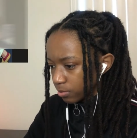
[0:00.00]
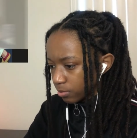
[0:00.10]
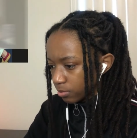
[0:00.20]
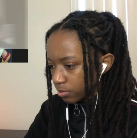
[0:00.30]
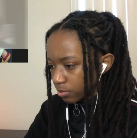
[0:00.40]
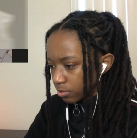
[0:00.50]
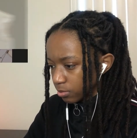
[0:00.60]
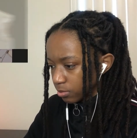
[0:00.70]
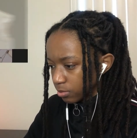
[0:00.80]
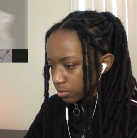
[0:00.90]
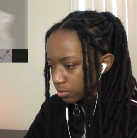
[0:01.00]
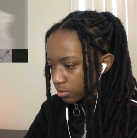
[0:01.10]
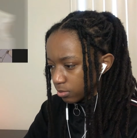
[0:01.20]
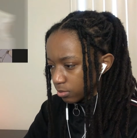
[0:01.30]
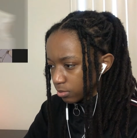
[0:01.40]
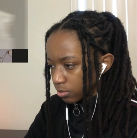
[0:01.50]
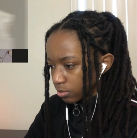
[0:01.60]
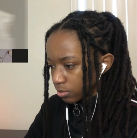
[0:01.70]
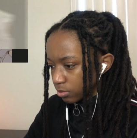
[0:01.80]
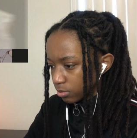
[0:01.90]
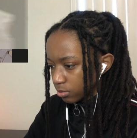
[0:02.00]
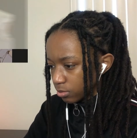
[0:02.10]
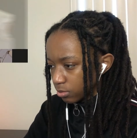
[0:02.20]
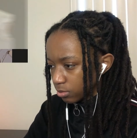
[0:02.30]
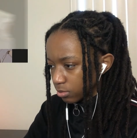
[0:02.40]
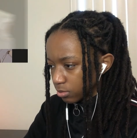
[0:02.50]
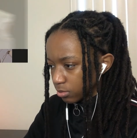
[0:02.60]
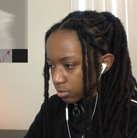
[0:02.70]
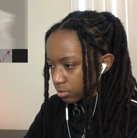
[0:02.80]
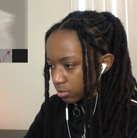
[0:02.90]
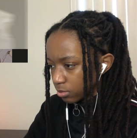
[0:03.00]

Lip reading: No one is speaking in this clip.